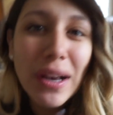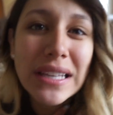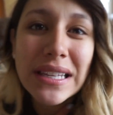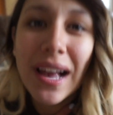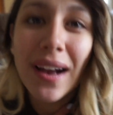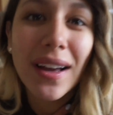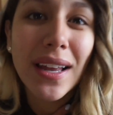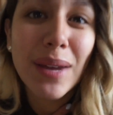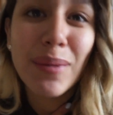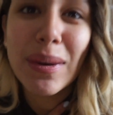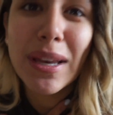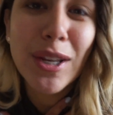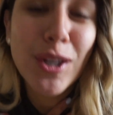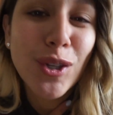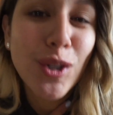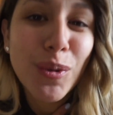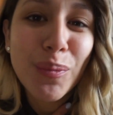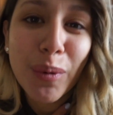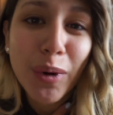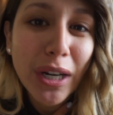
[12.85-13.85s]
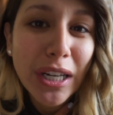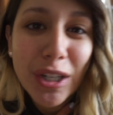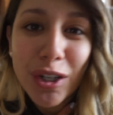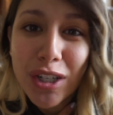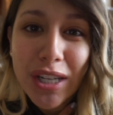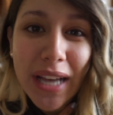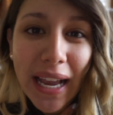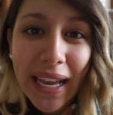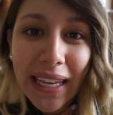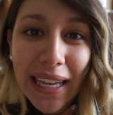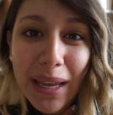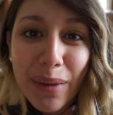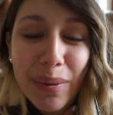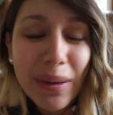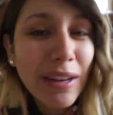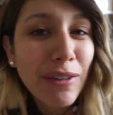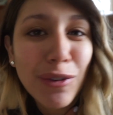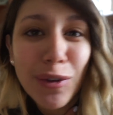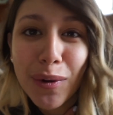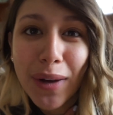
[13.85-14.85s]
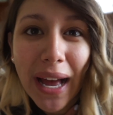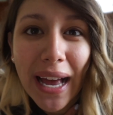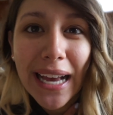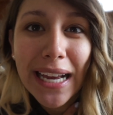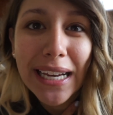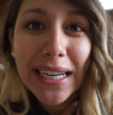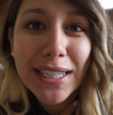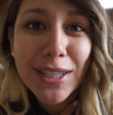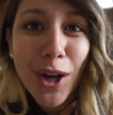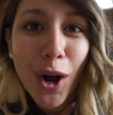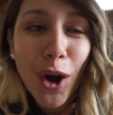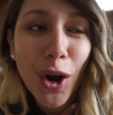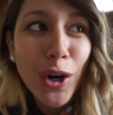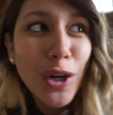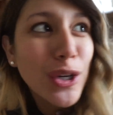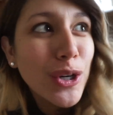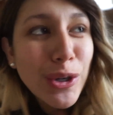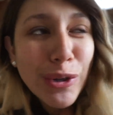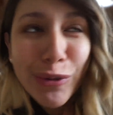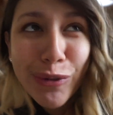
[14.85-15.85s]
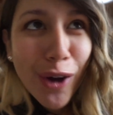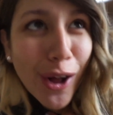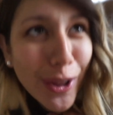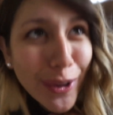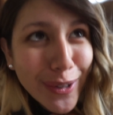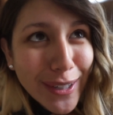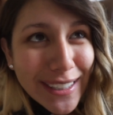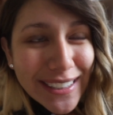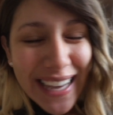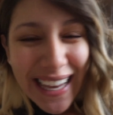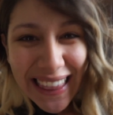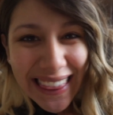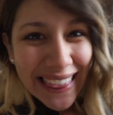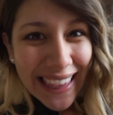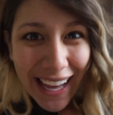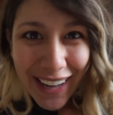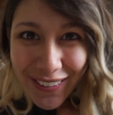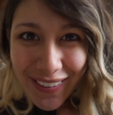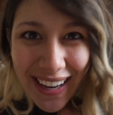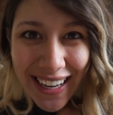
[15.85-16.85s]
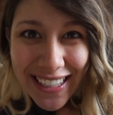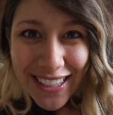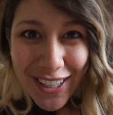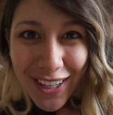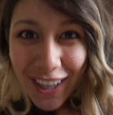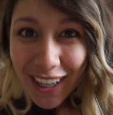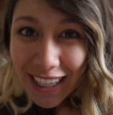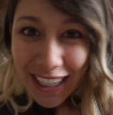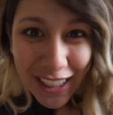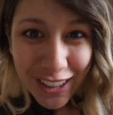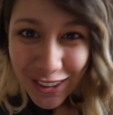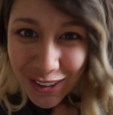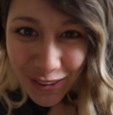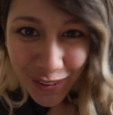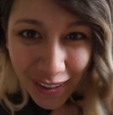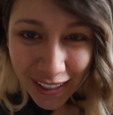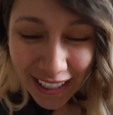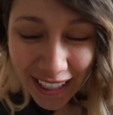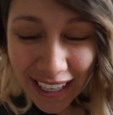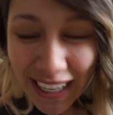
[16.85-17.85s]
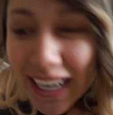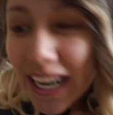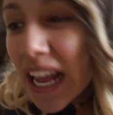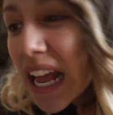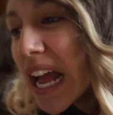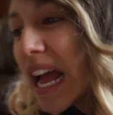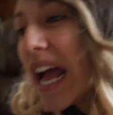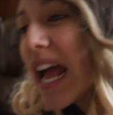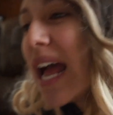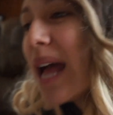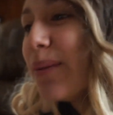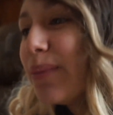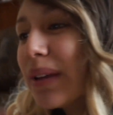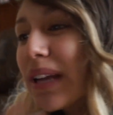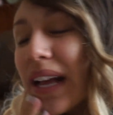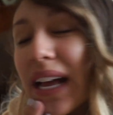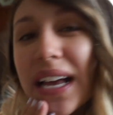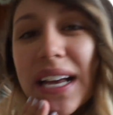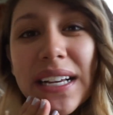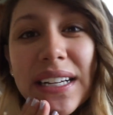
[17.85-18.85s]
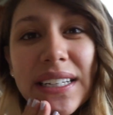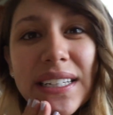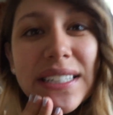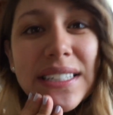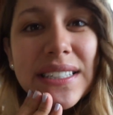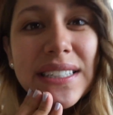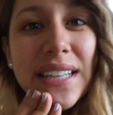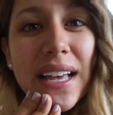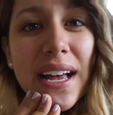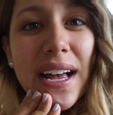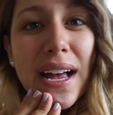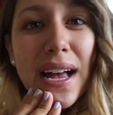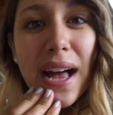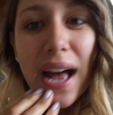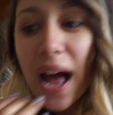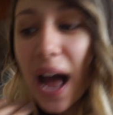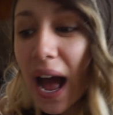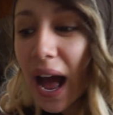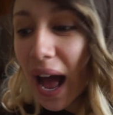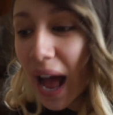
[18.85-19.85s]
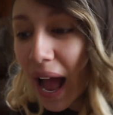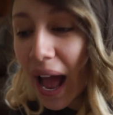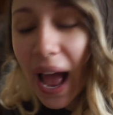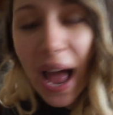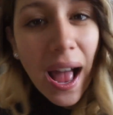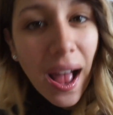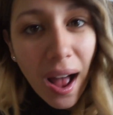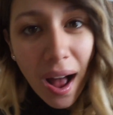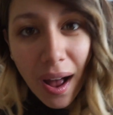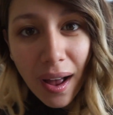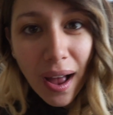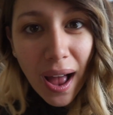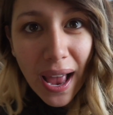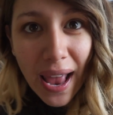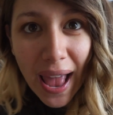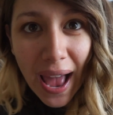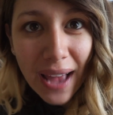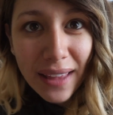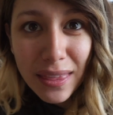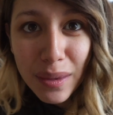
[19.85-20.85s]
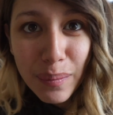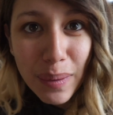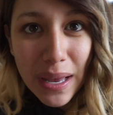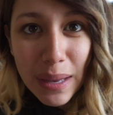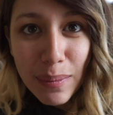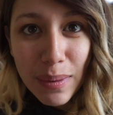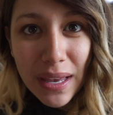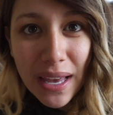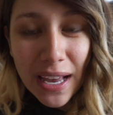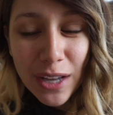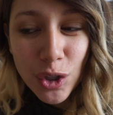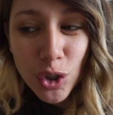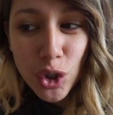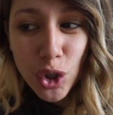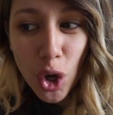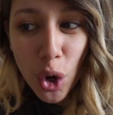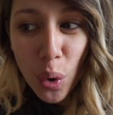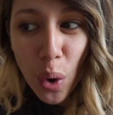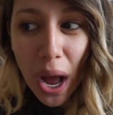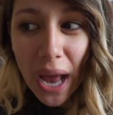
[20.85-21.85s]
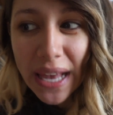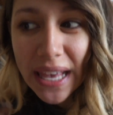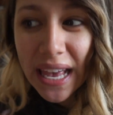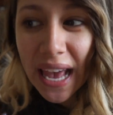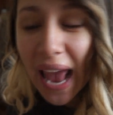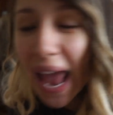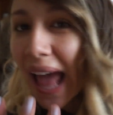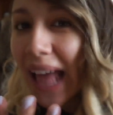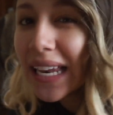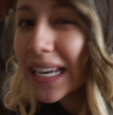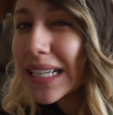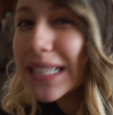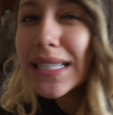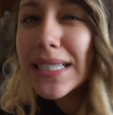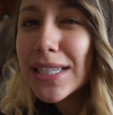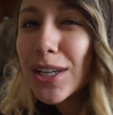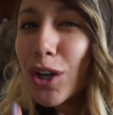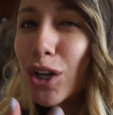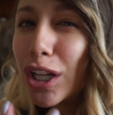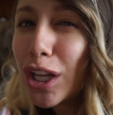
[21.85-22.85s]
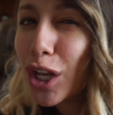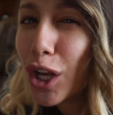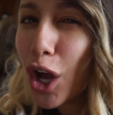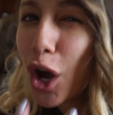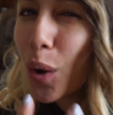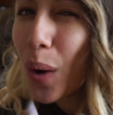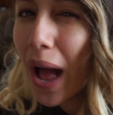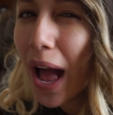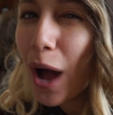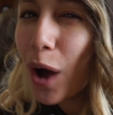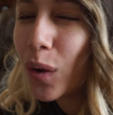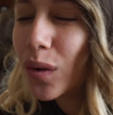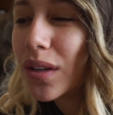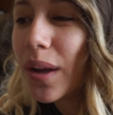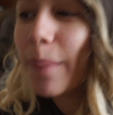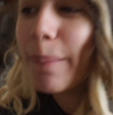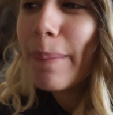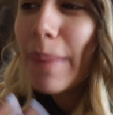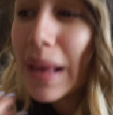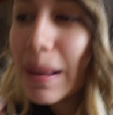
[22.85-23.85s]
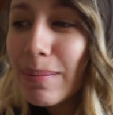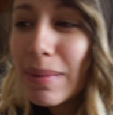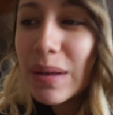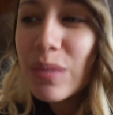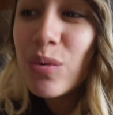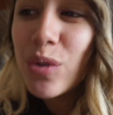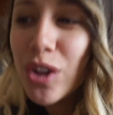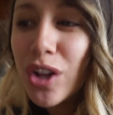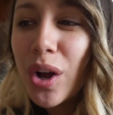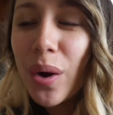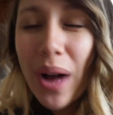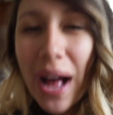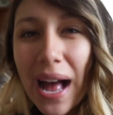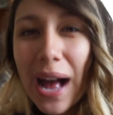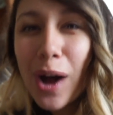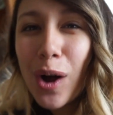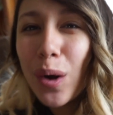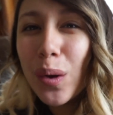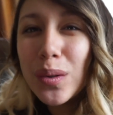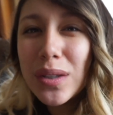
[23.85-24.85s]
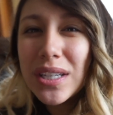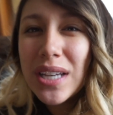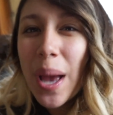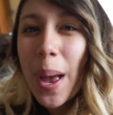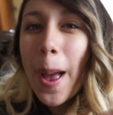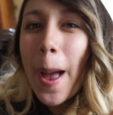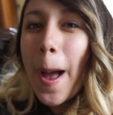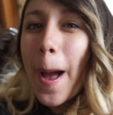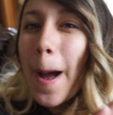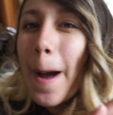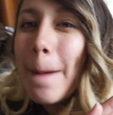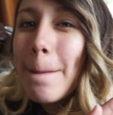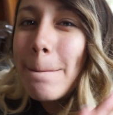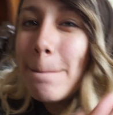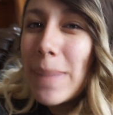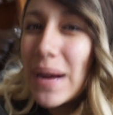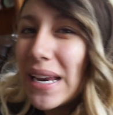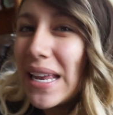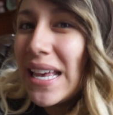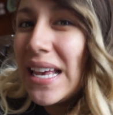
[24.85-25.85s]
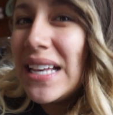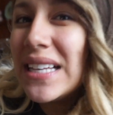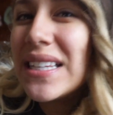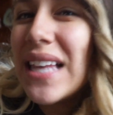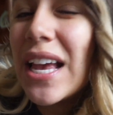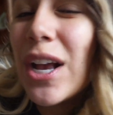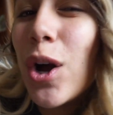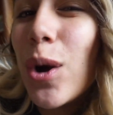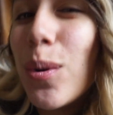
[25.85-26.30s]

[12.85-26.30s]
it's not going to be super entertaining, but if you guys are true followers and love us, you're going to enjoy it because I had the baby and so I can't necessarily go out. Maybe we'll go out, but he's like